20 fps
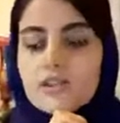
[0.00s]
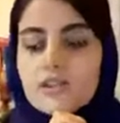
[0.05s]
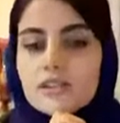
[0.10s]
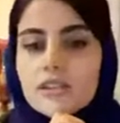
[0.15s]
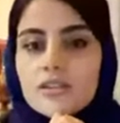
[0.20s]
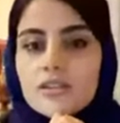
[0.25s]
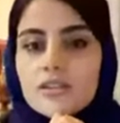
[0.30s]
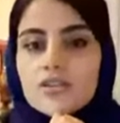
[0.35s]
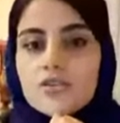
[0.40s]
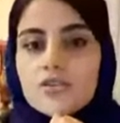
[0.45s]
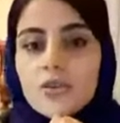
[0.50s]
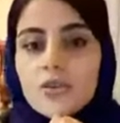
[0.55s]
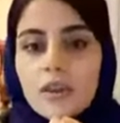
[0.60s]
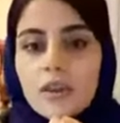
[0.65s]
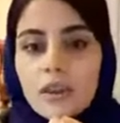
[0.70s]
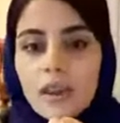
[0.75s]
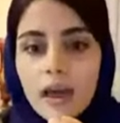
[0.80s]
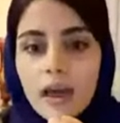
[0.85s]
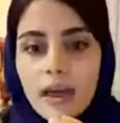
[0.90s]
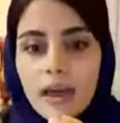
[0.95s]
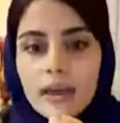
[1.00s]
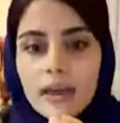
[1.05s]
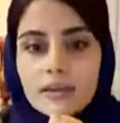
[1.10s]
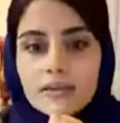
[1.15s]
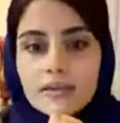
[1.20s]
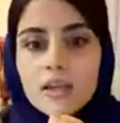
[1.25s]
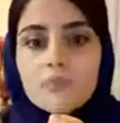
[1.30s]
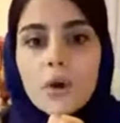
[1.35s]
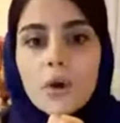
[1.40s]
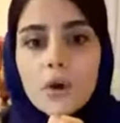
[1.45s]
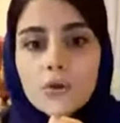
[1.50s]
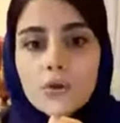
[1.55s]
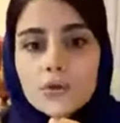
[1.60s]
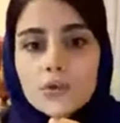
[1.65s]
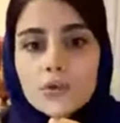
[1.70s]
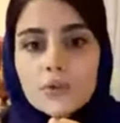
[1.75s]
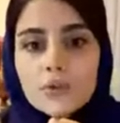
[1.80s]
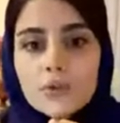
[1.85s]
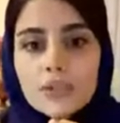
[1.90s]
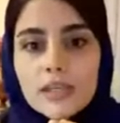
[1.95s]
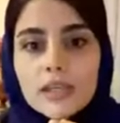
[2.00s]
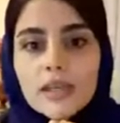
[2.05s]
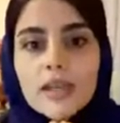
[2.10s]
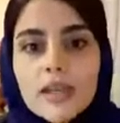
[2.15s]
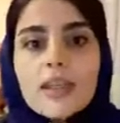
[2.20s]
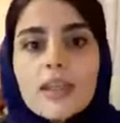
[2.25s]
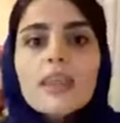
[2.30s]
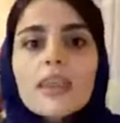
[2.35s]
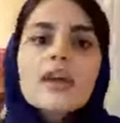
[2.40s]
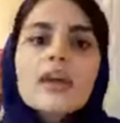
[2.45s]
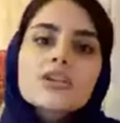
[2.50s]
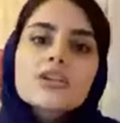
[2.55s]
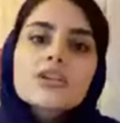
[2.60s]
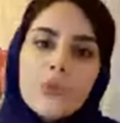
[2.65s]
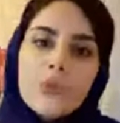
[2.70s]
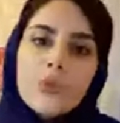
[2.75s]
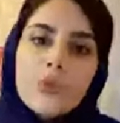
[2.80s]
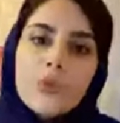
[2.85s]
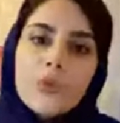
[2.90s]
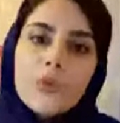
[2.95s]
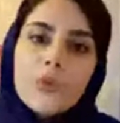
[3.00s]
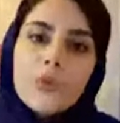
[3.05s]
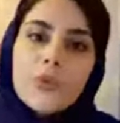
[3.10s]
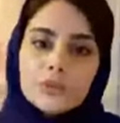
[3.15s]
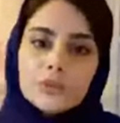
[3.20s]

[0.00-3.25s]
is journalized and posted to the ledger account.